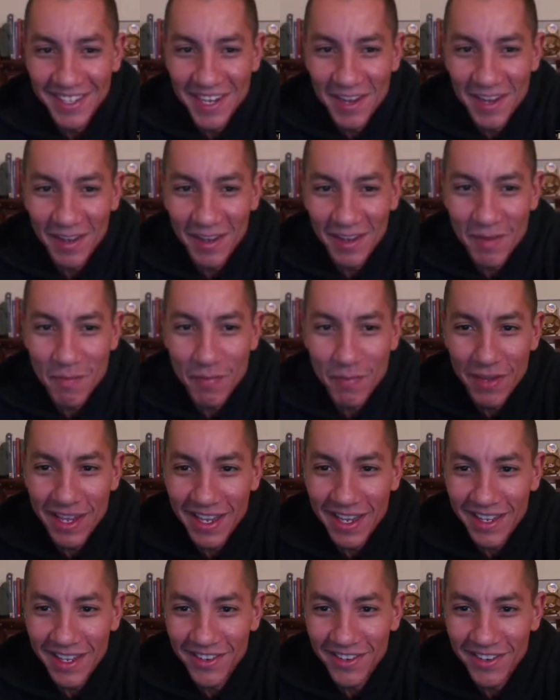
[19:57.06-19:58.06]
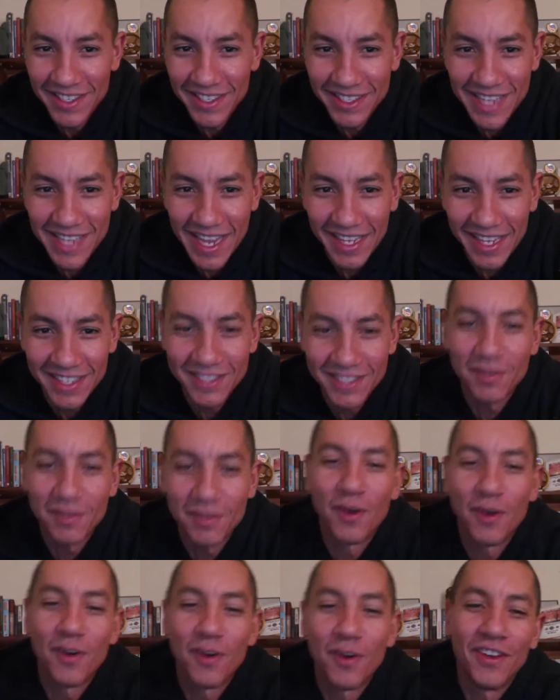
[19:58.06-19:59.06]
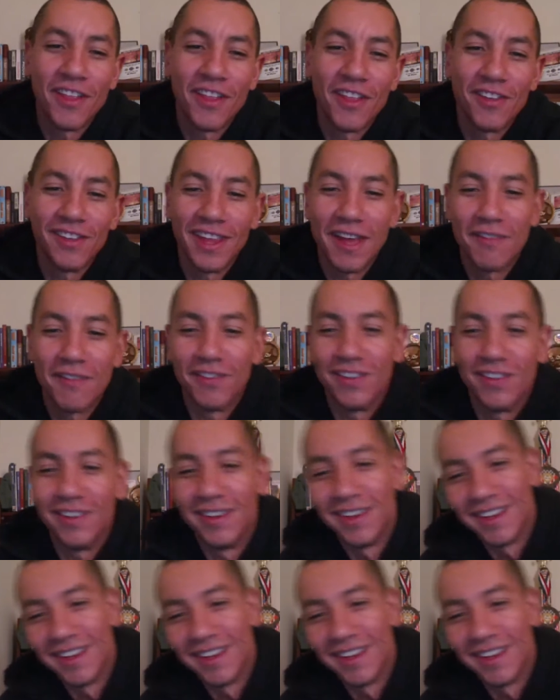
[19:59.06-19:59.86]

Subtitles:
compete, you just take it to a whole nother level.